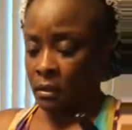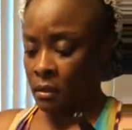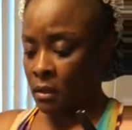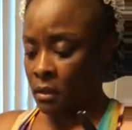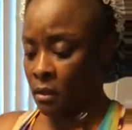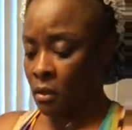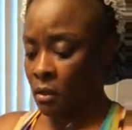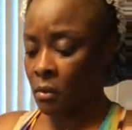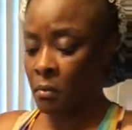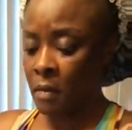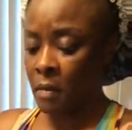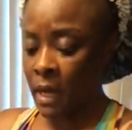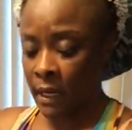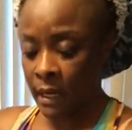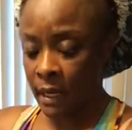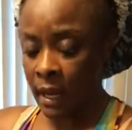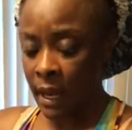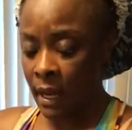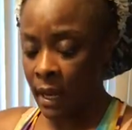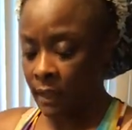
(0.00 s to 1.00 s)
oh my
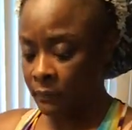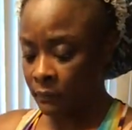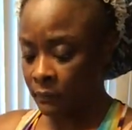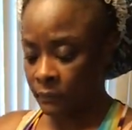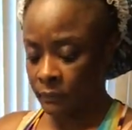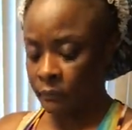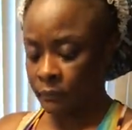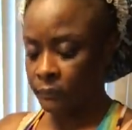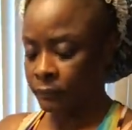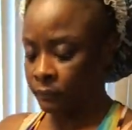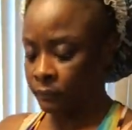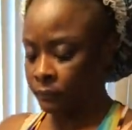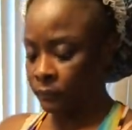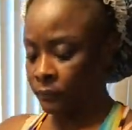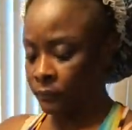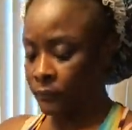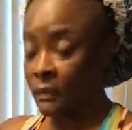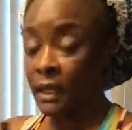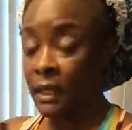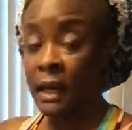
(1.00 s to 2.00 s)
god
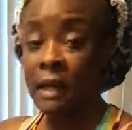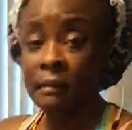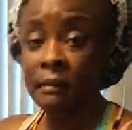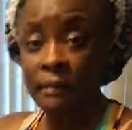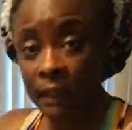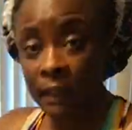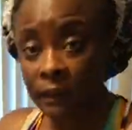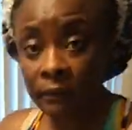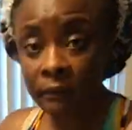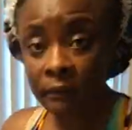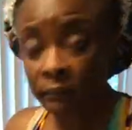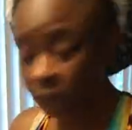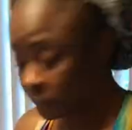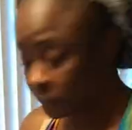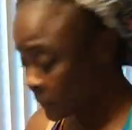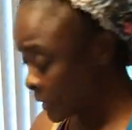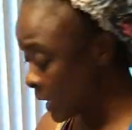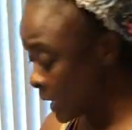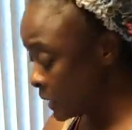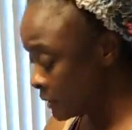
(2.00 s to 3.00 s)
nothing
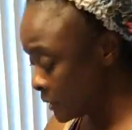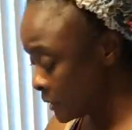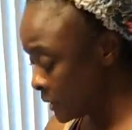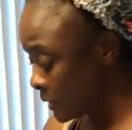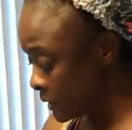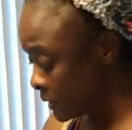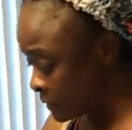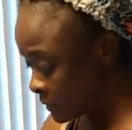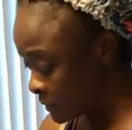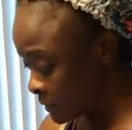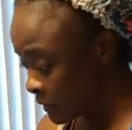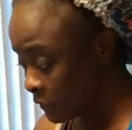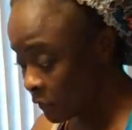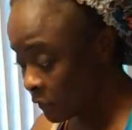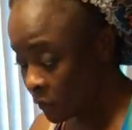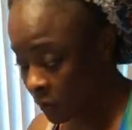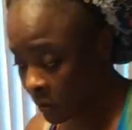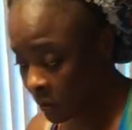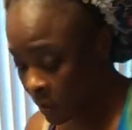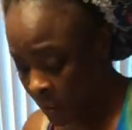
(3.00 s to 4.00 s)
nothing is
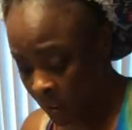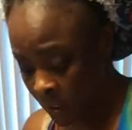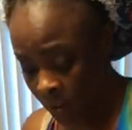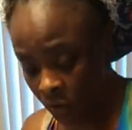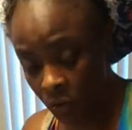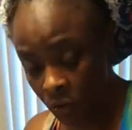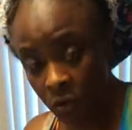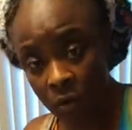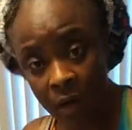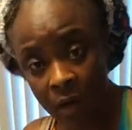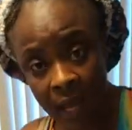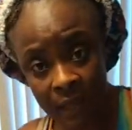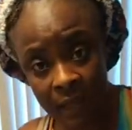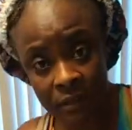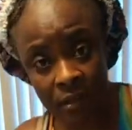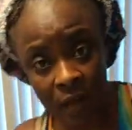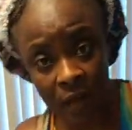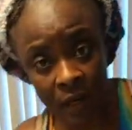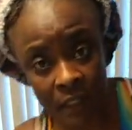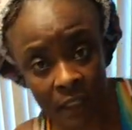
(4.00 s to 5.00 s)
civil you know
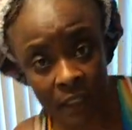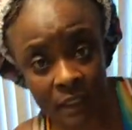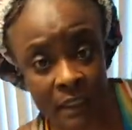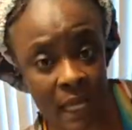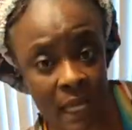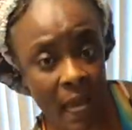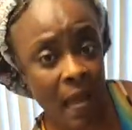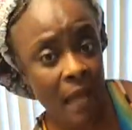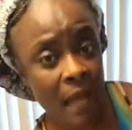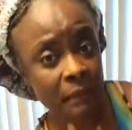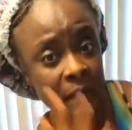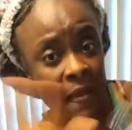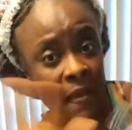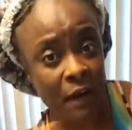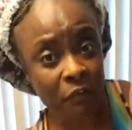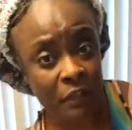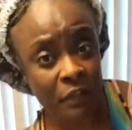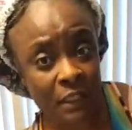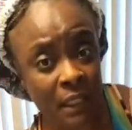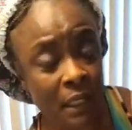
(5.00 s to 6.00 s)
at certain times
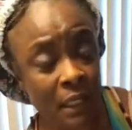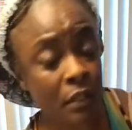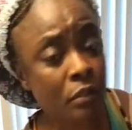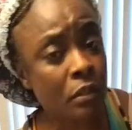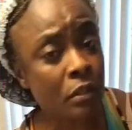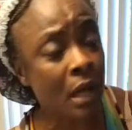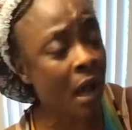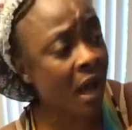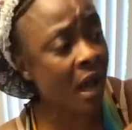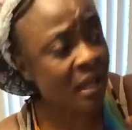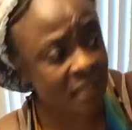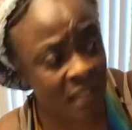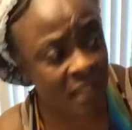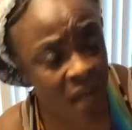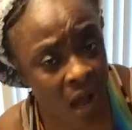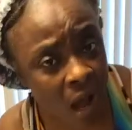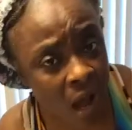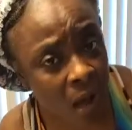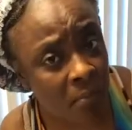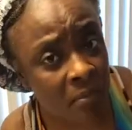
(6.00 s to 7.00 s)
everything does
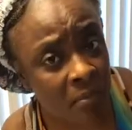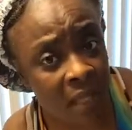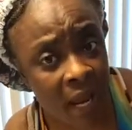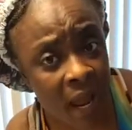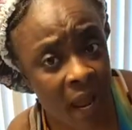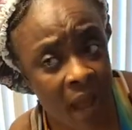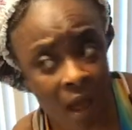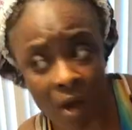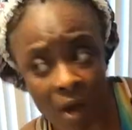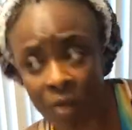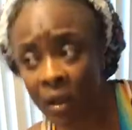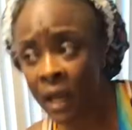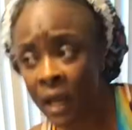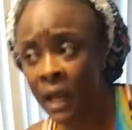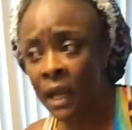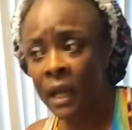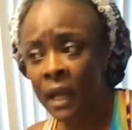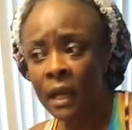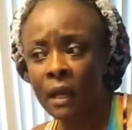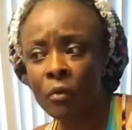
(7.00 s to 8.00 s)
calm down
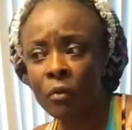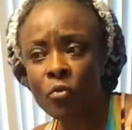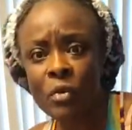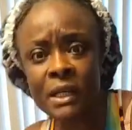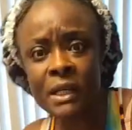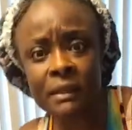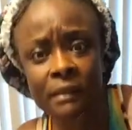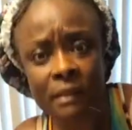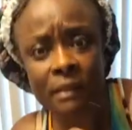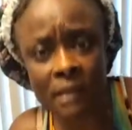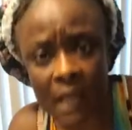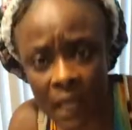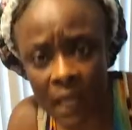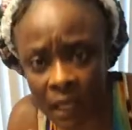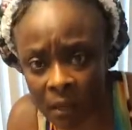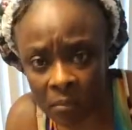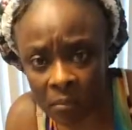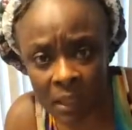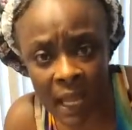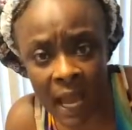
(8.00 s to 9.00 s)
and we
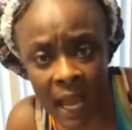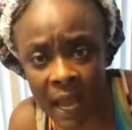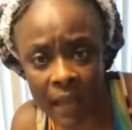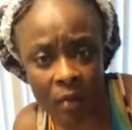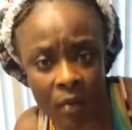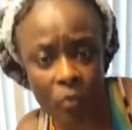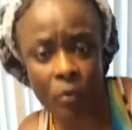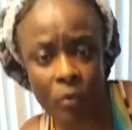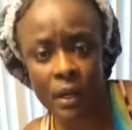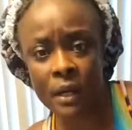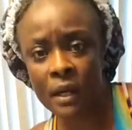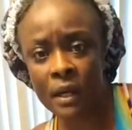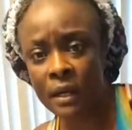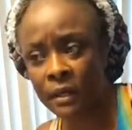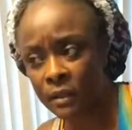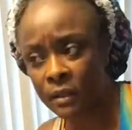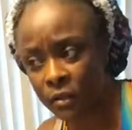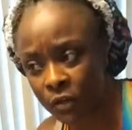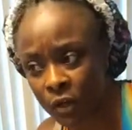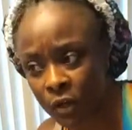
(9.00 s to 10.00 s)
seem like
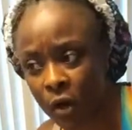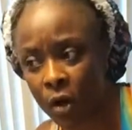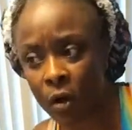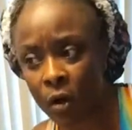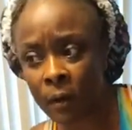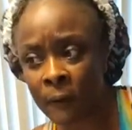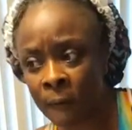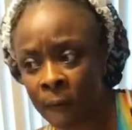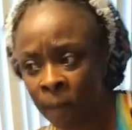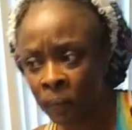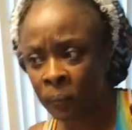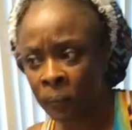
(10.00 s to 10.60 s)
we you know